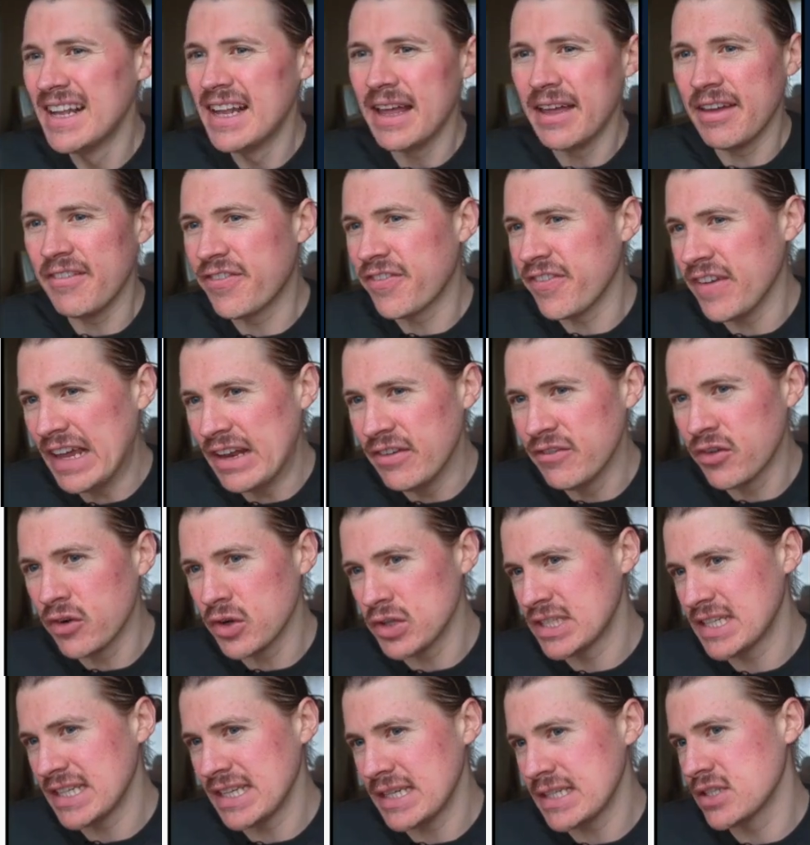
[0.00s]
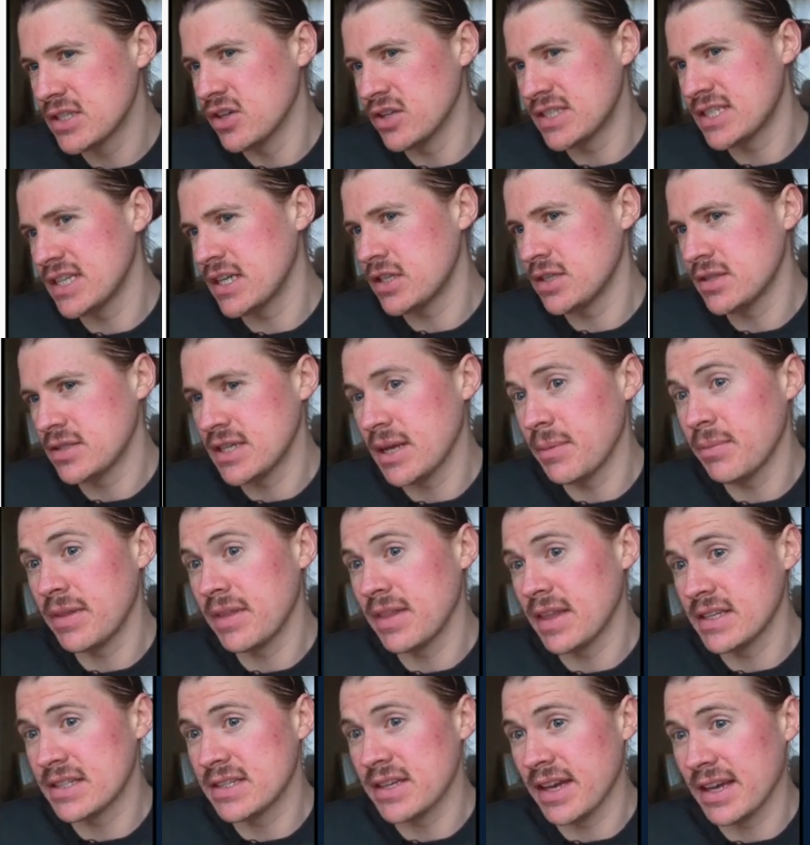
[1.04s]
If invoicing is not something
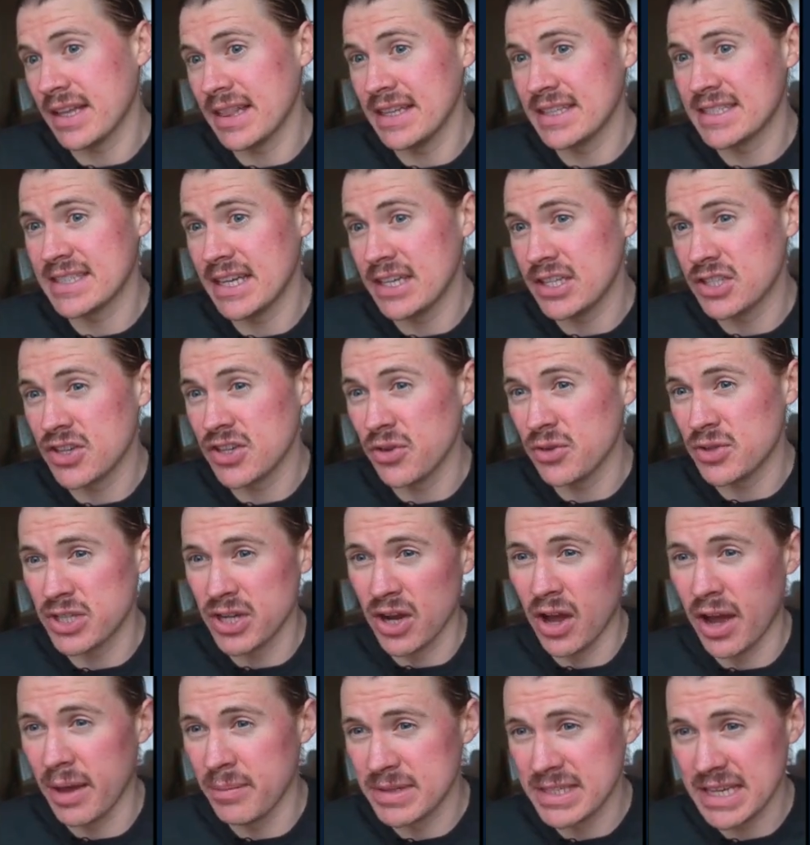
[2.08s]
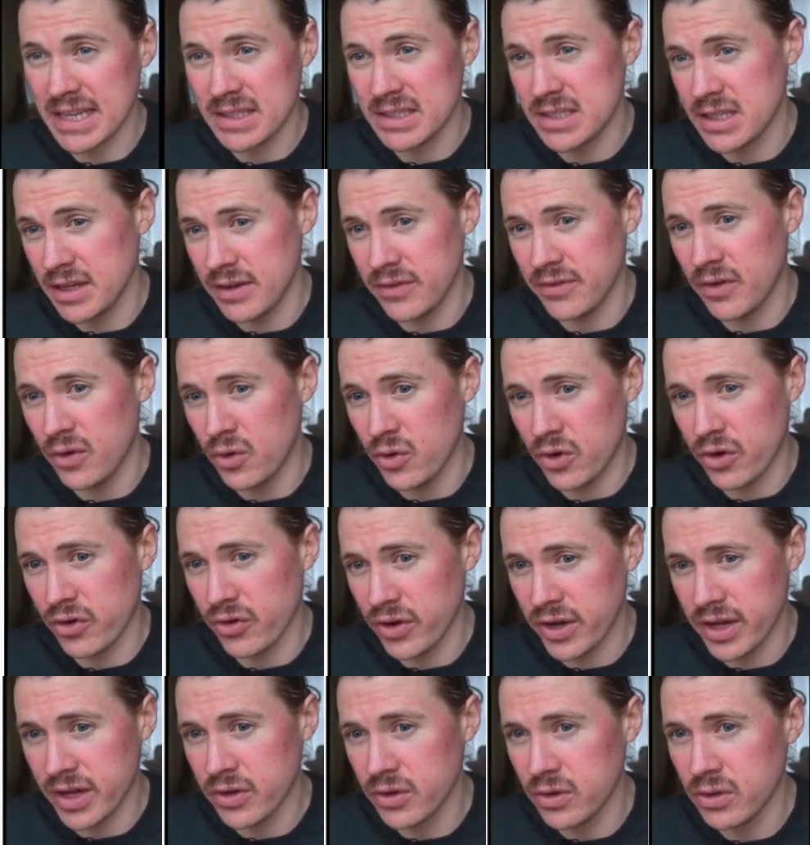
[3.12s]
that's like, let's say, so time sensitive or
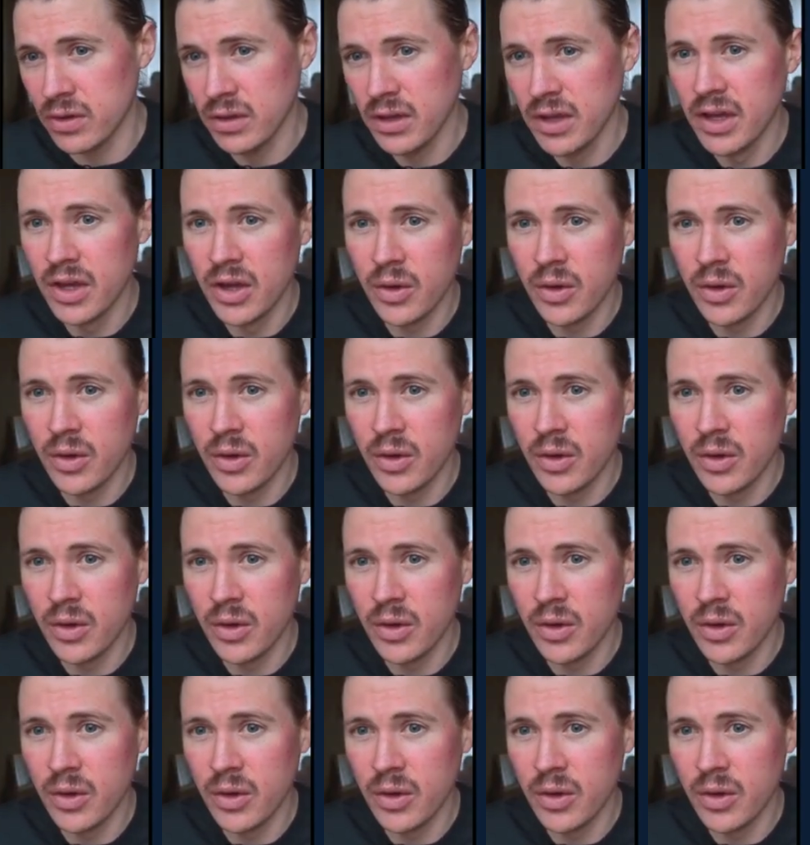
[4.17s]
critical,